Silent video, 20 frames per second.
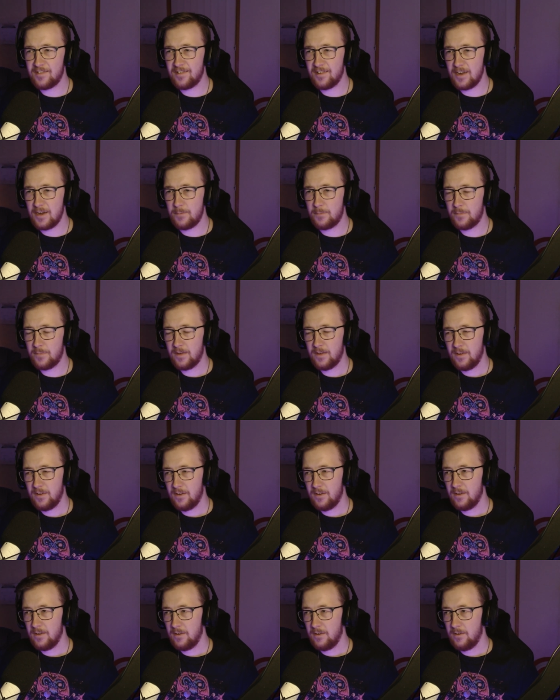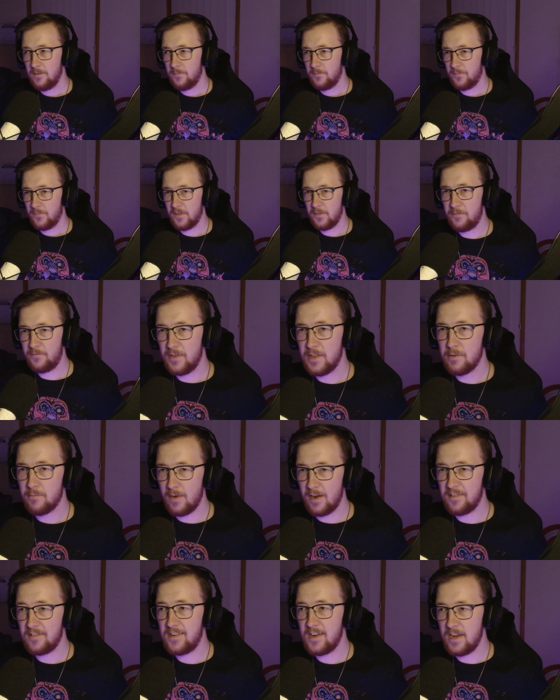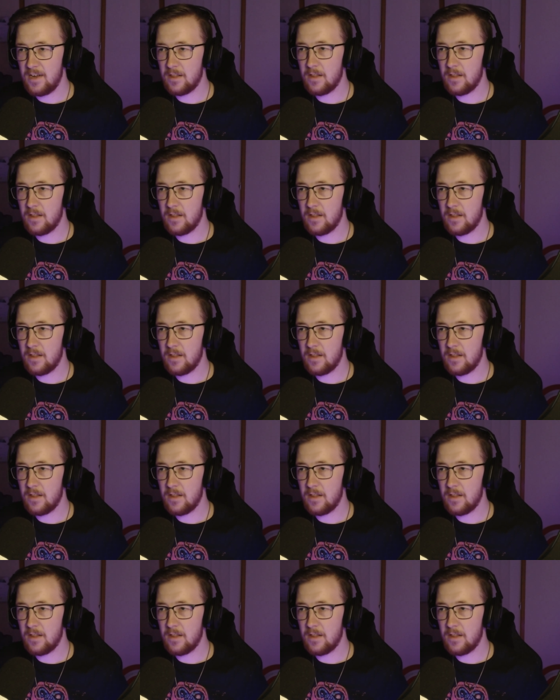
sleep for the rest of your